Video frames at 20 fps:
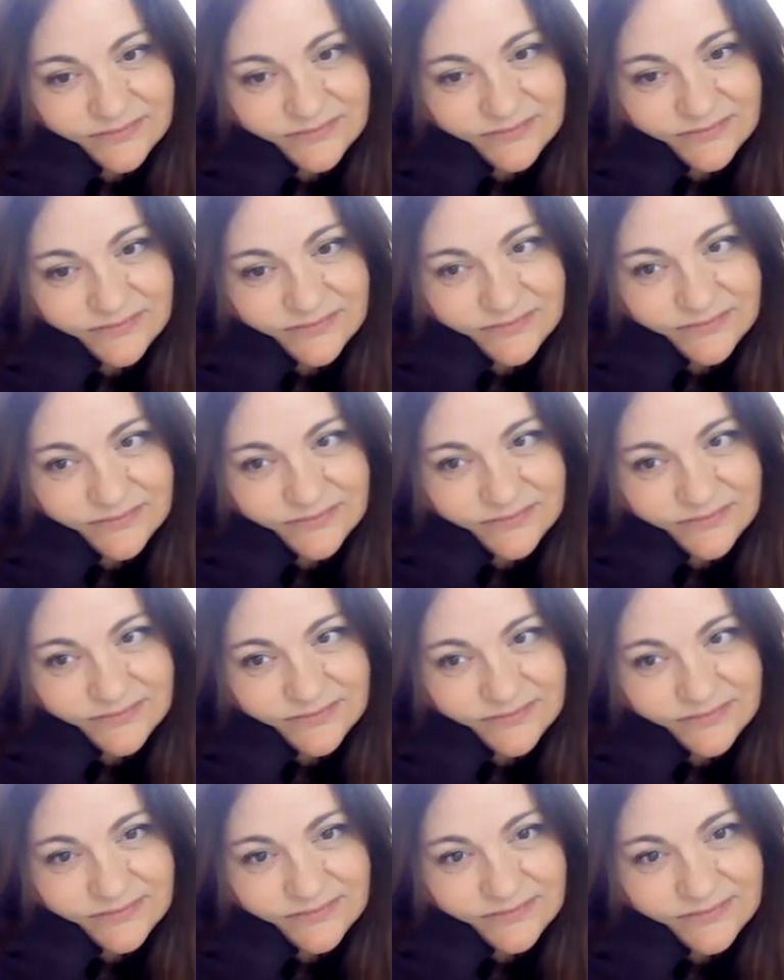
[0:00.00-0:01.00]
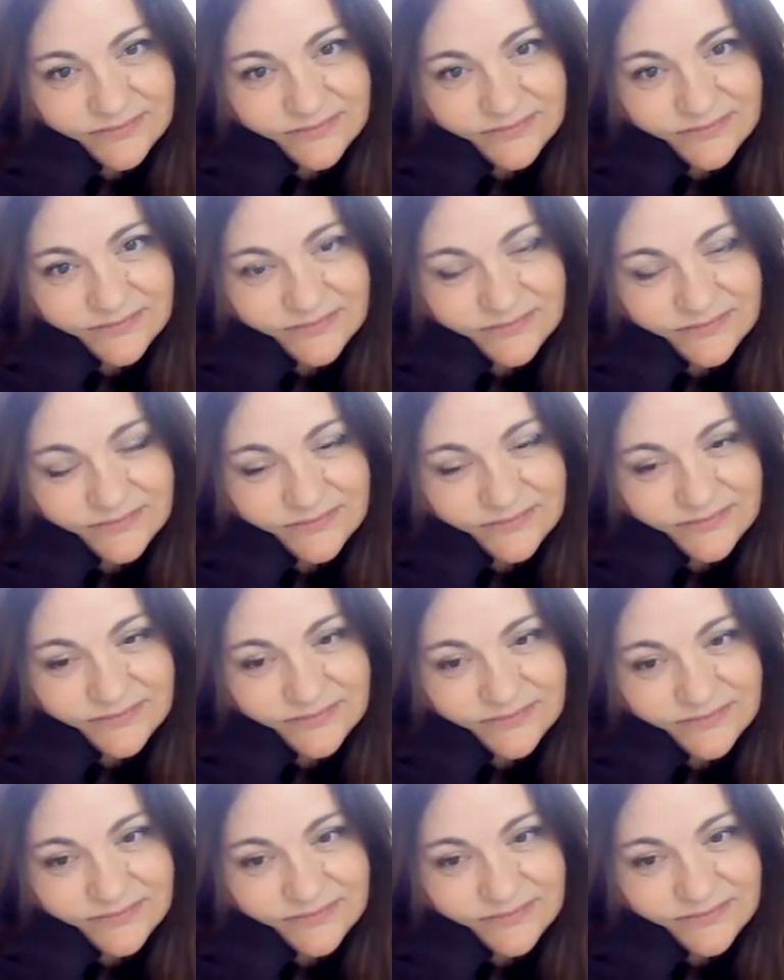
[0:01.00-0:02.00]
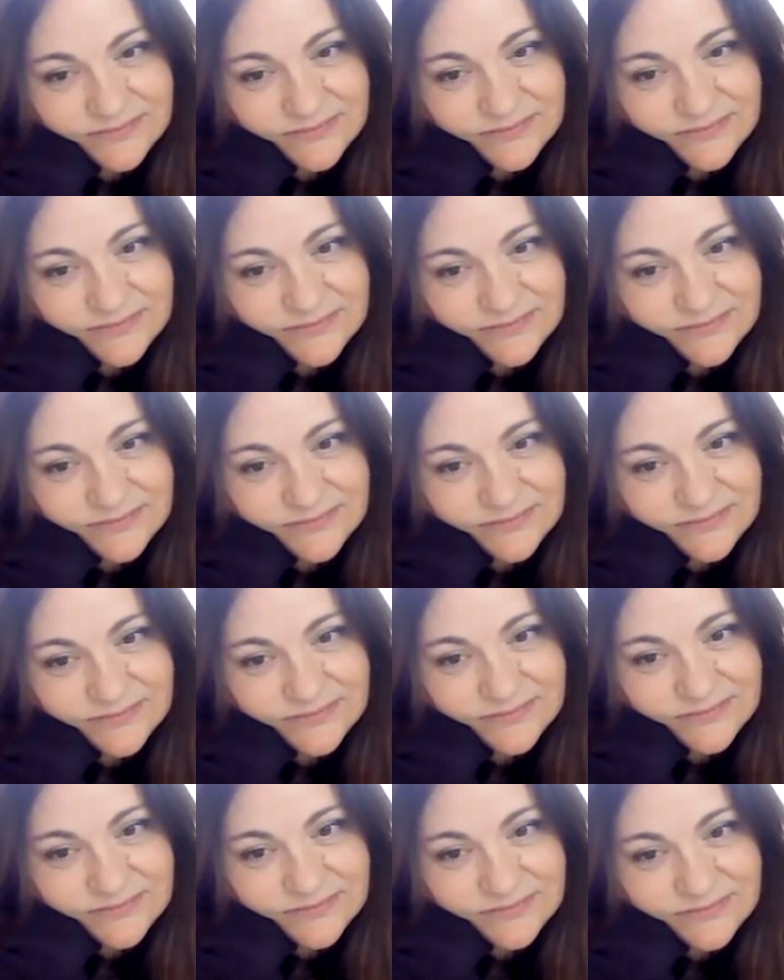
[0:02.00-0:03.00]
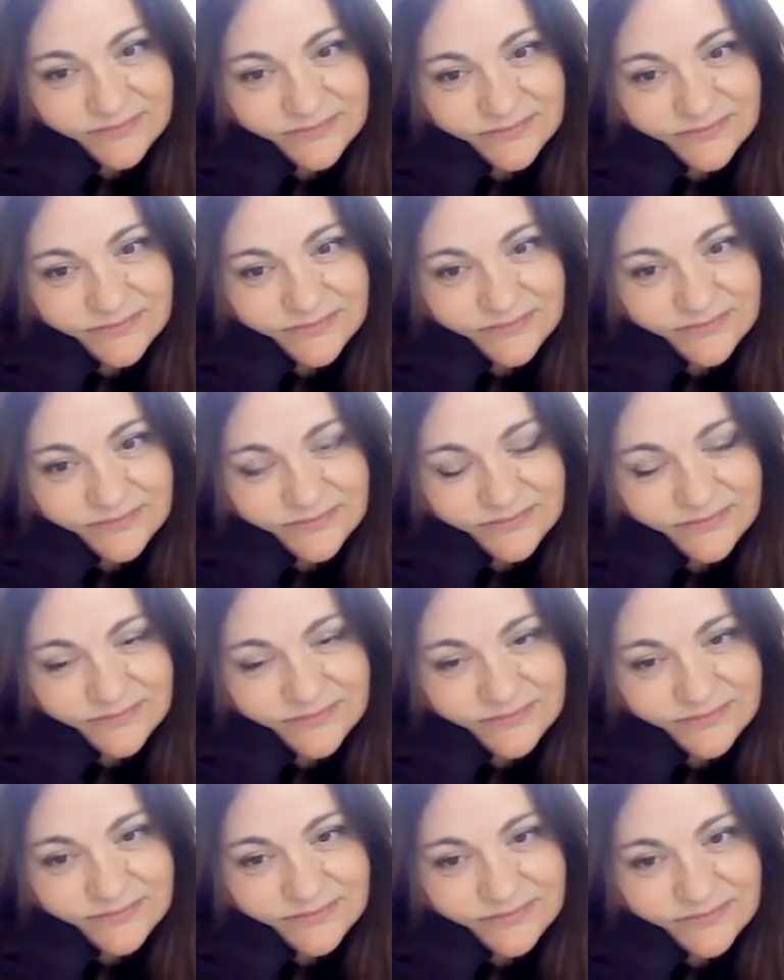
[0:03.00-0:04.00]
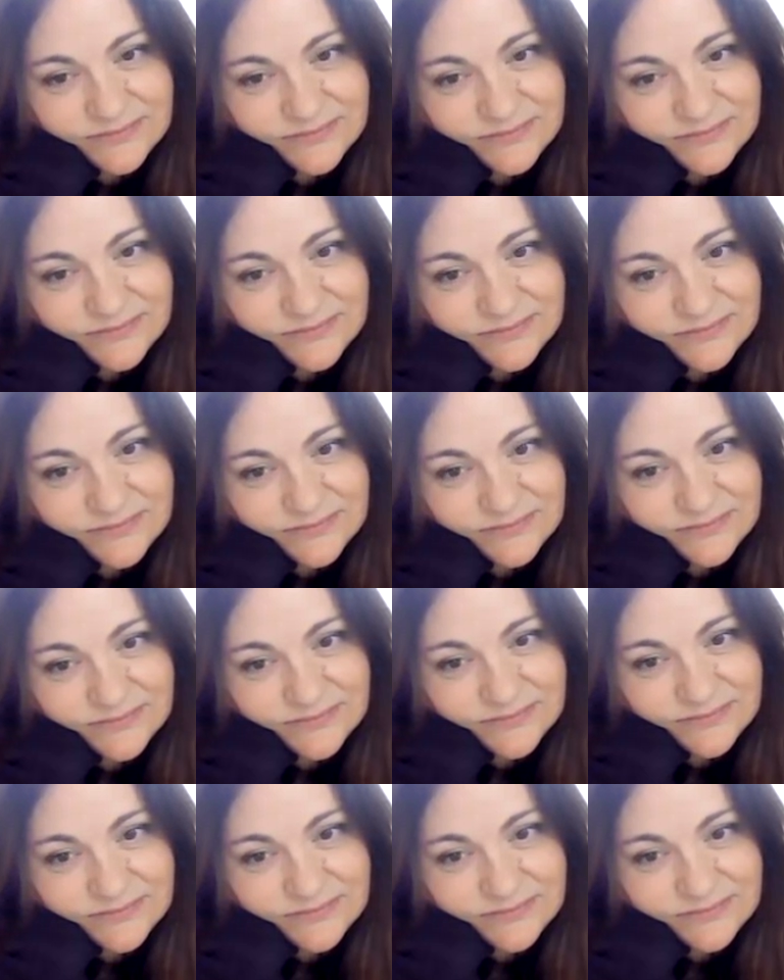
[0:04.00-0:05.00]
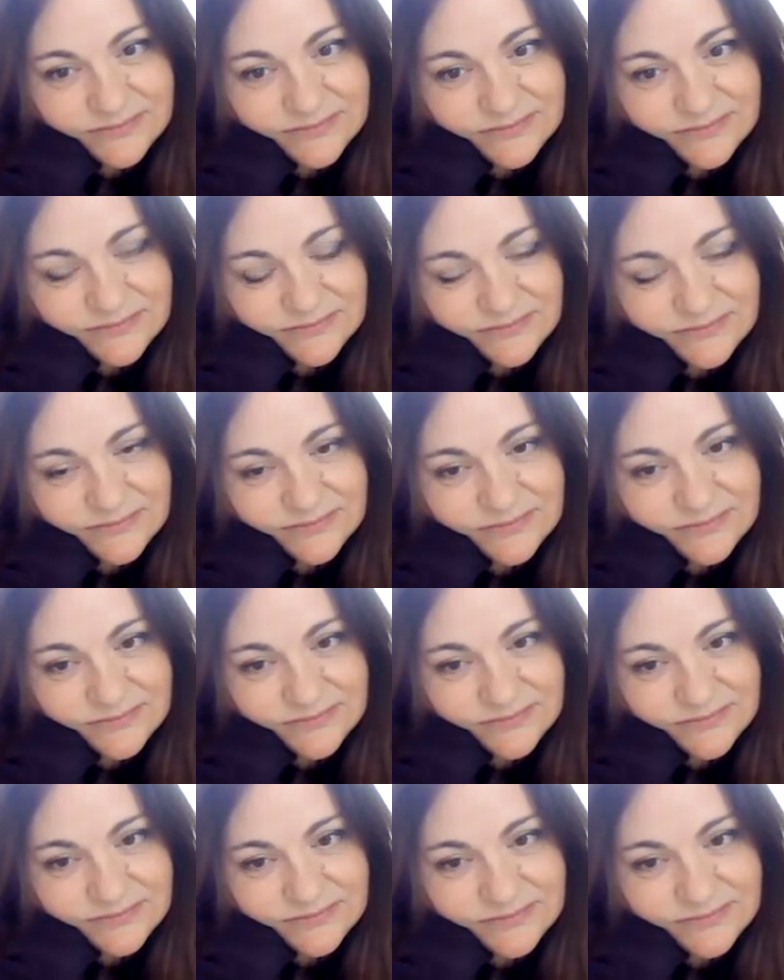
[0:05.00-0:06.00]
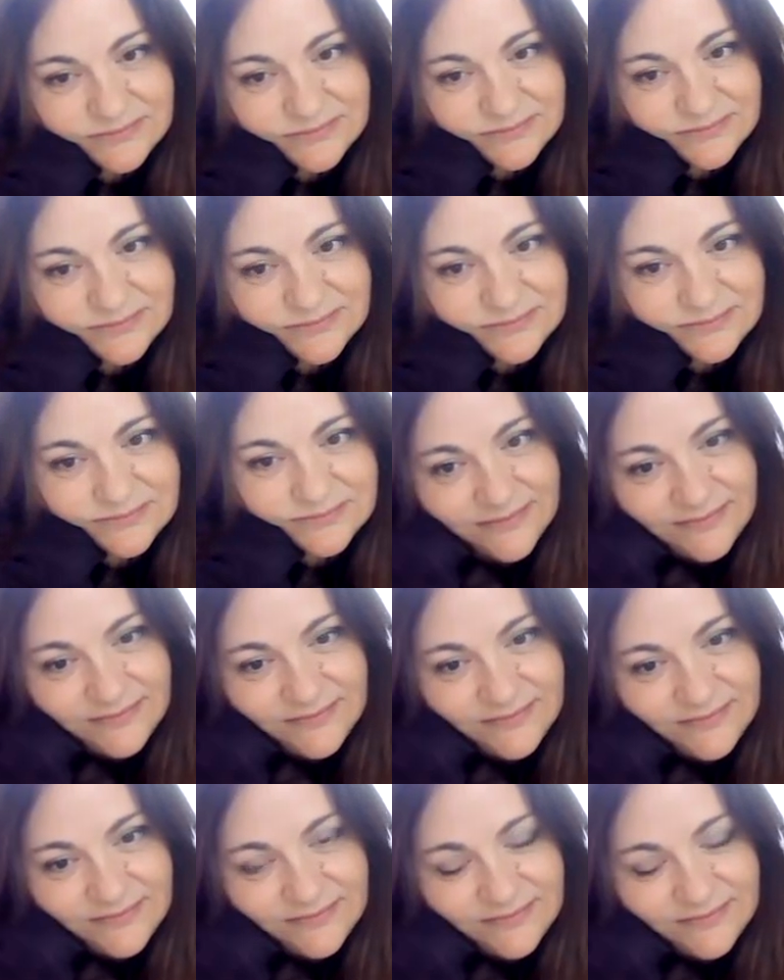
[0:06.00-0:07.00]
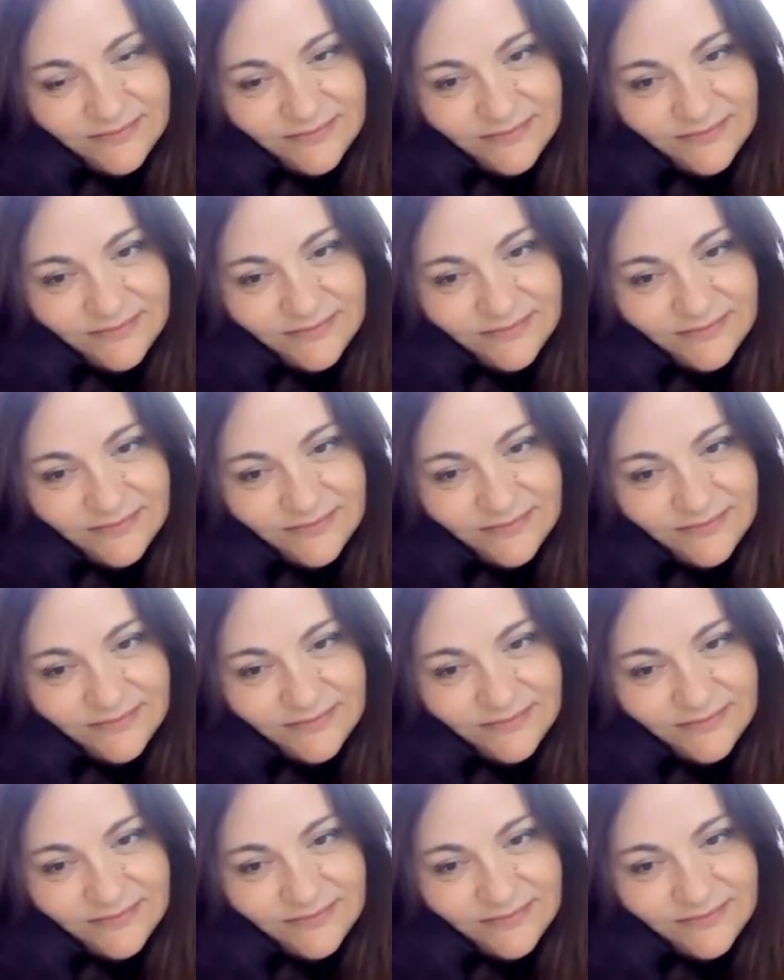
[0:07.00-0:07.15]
This person isn't speaking.